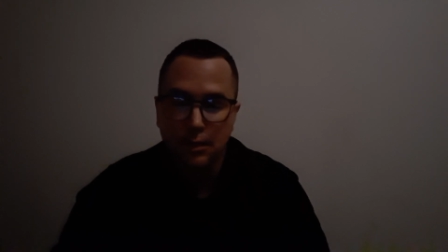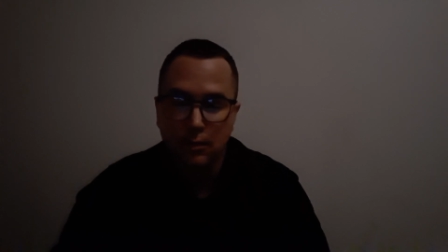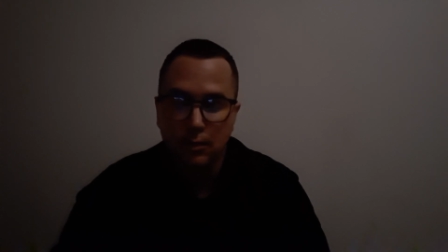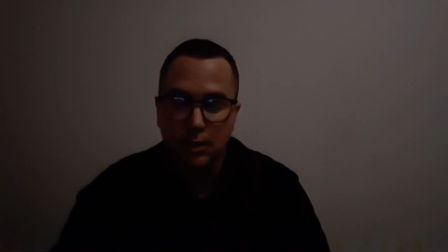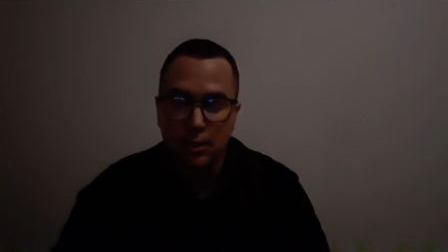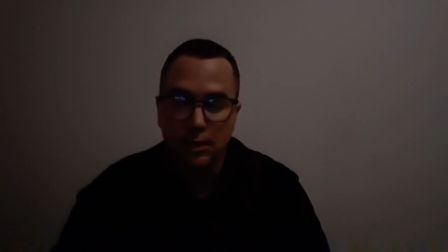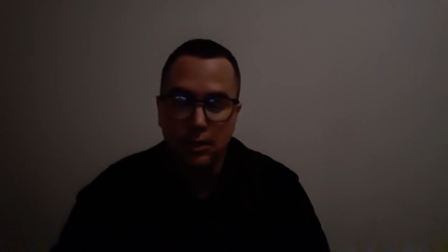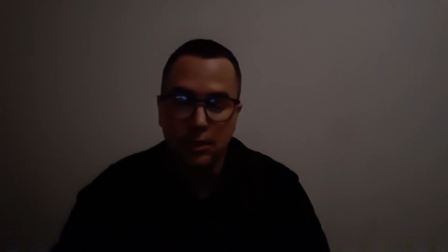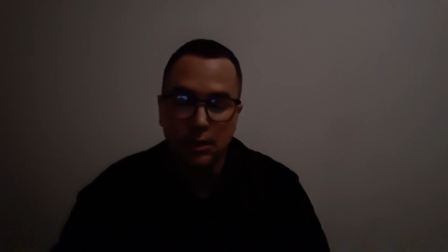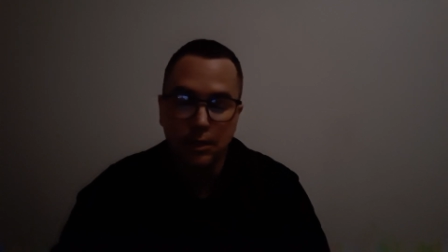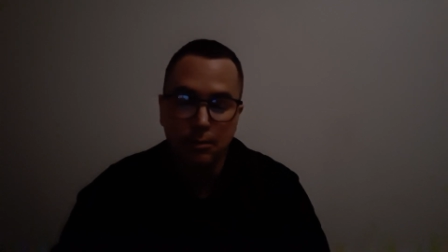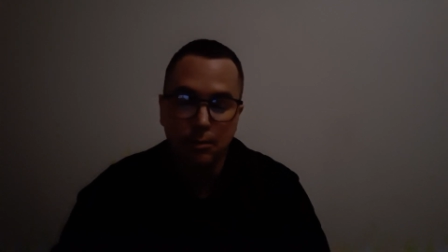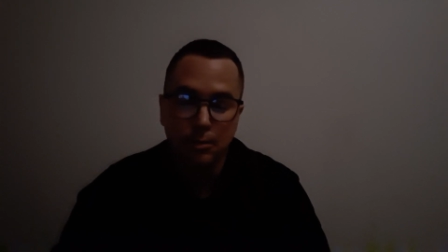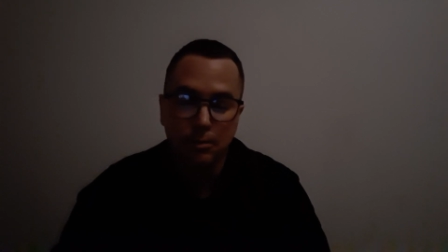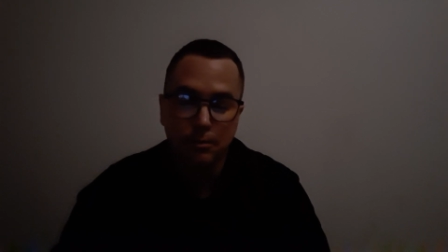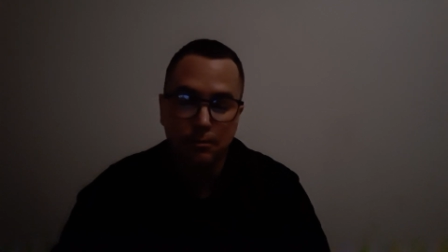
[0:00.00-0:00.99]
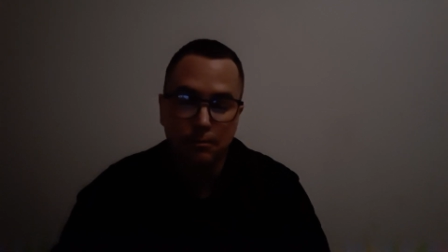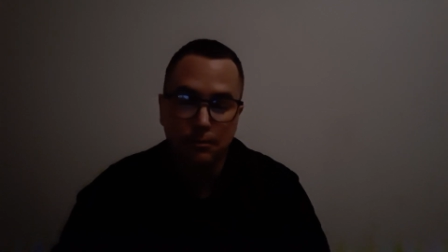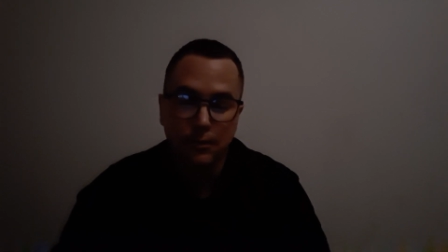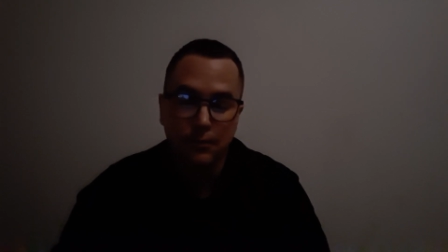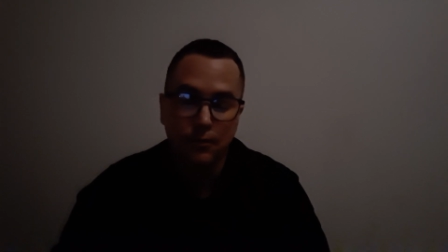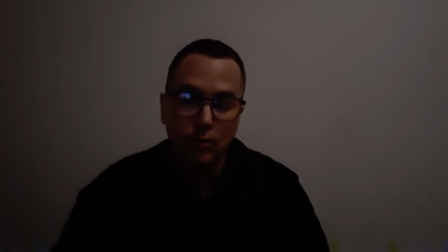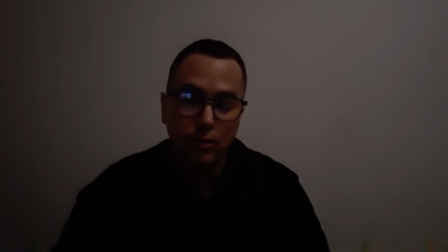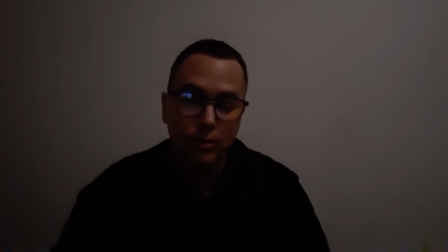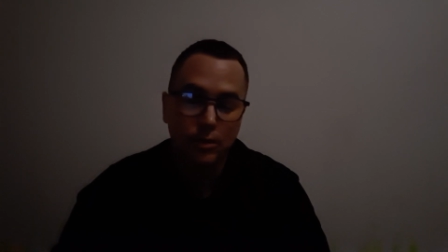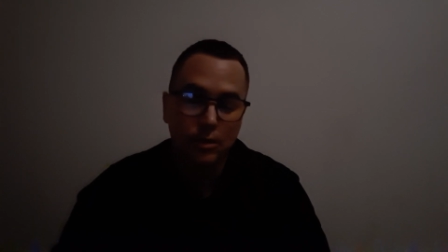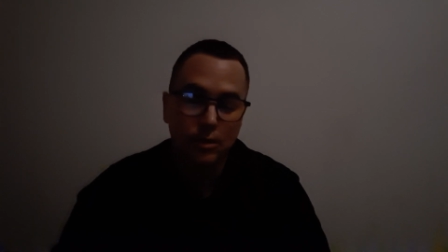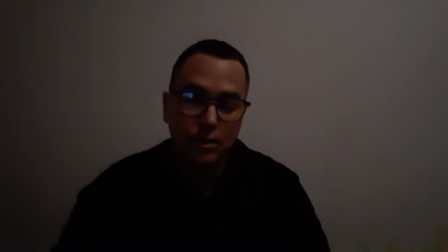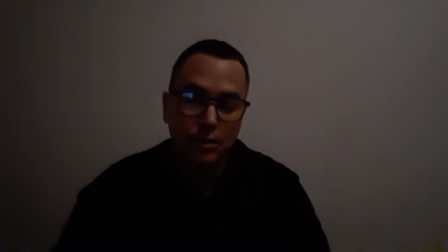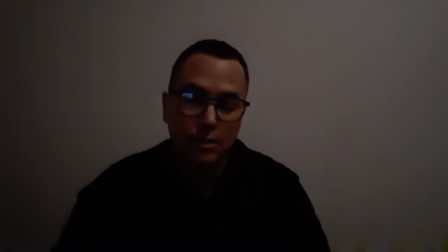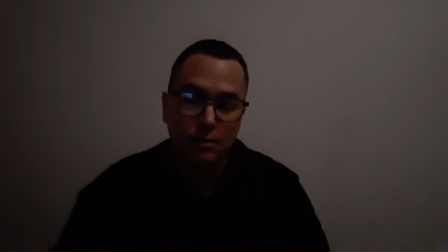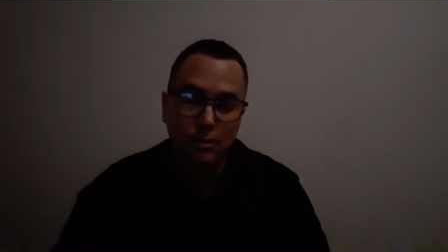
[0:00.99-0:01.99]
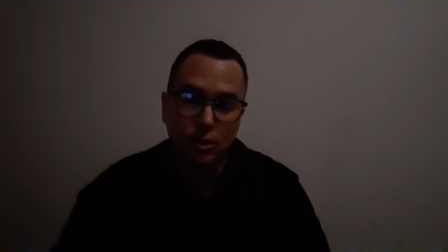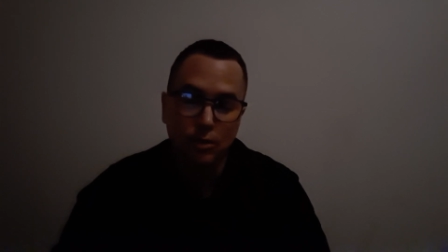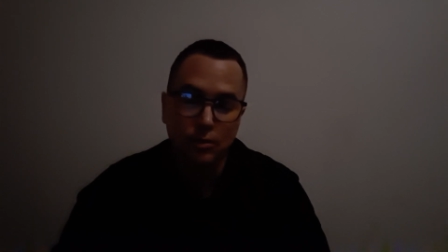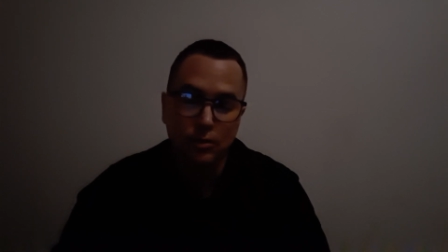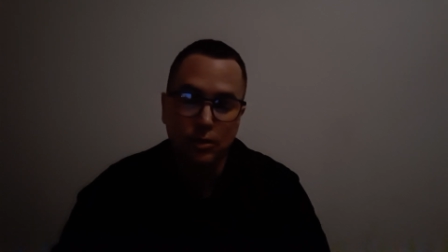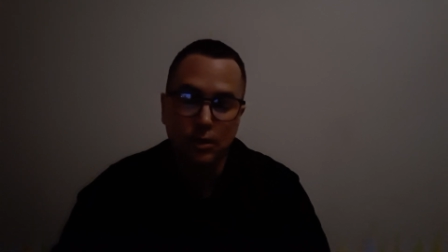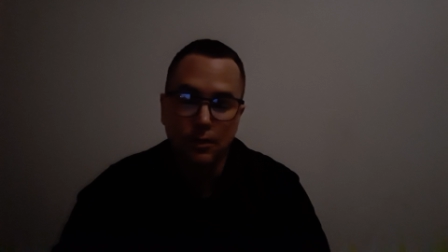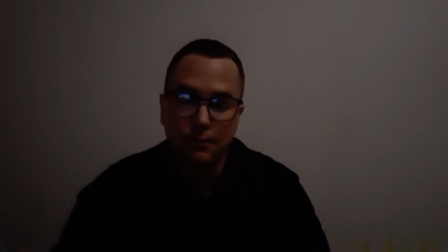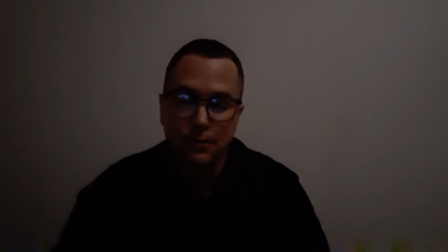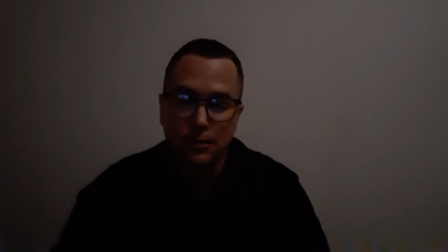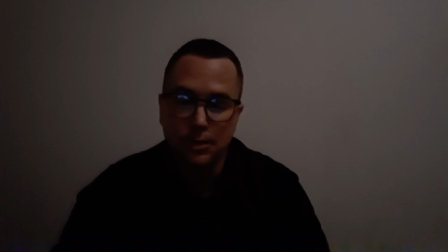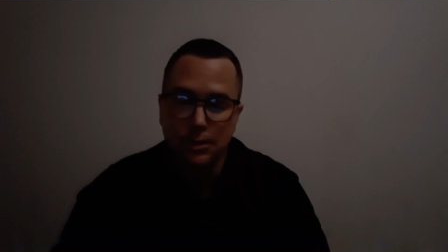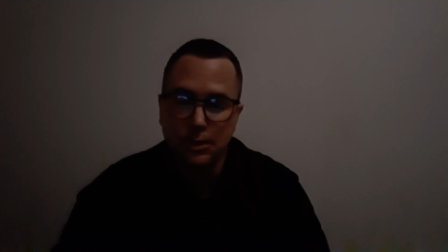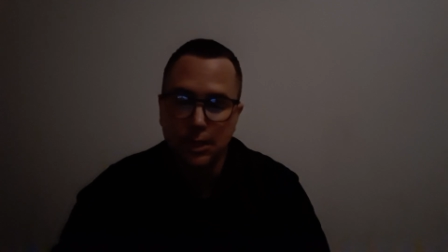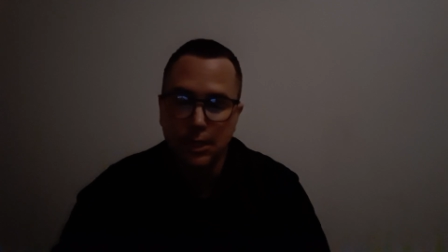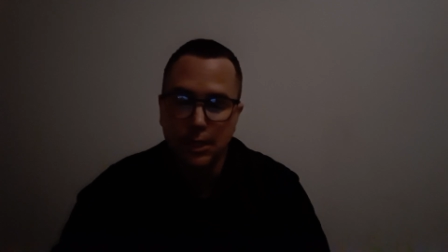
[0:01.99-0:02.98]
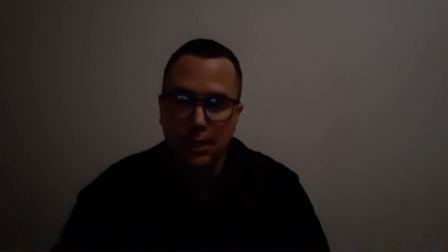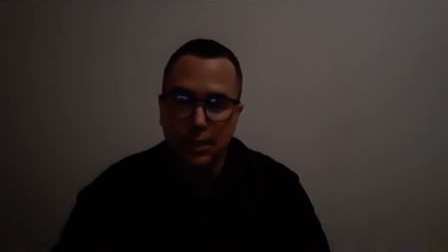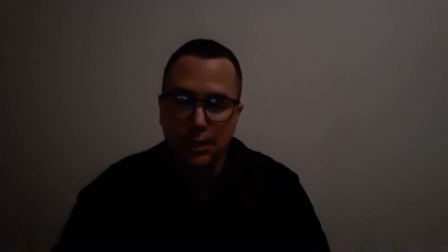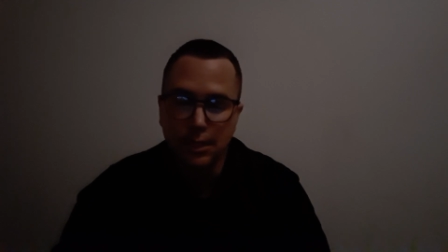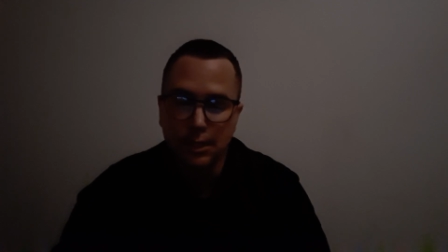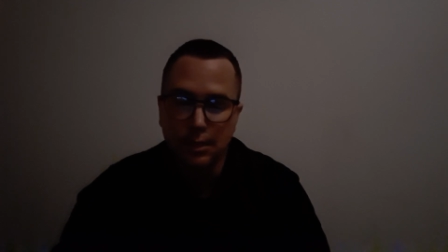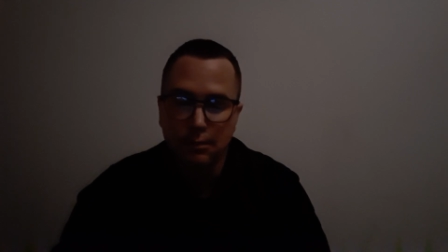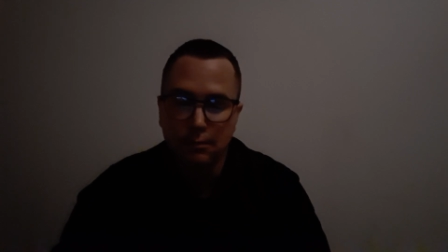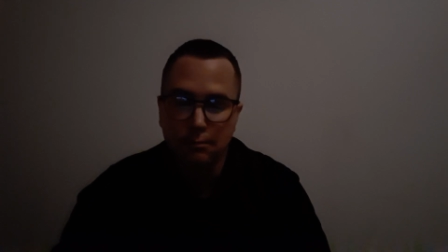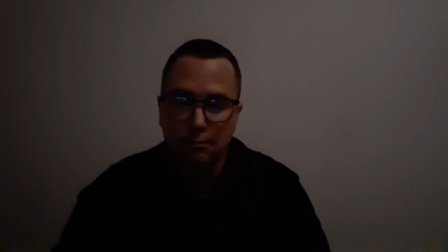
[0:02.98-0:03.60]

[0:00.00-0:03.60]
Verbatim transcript: Waking up before the alarm goes off is a sign that